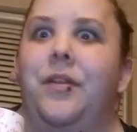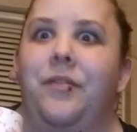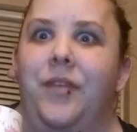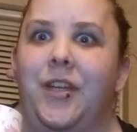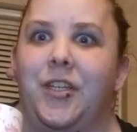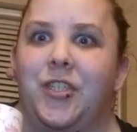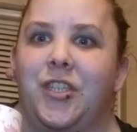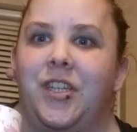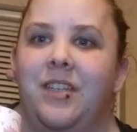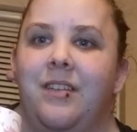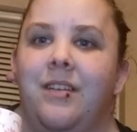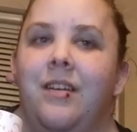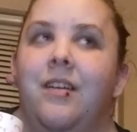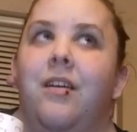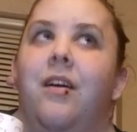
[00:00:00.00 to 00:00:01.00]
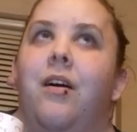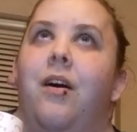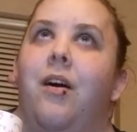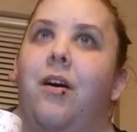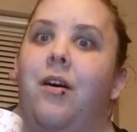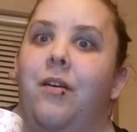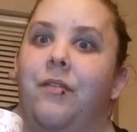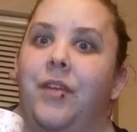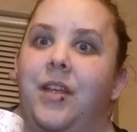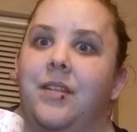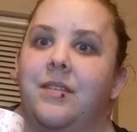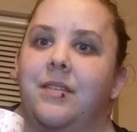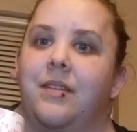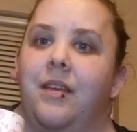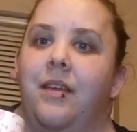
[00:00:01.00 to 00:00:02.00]
to finish it,
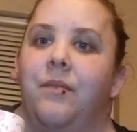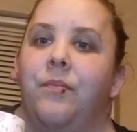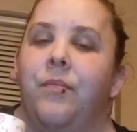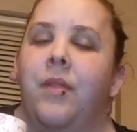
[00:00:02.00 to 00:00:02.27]
obviously.